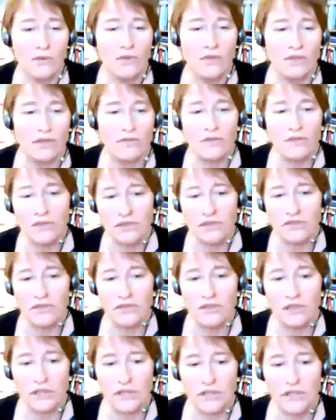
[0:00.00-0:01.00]
own
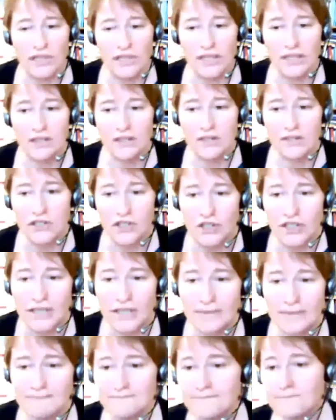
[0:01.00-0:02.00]
virtual learning
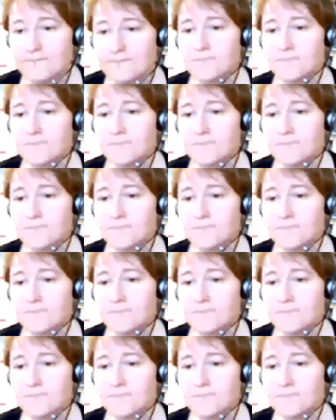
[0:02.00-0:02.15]
journey.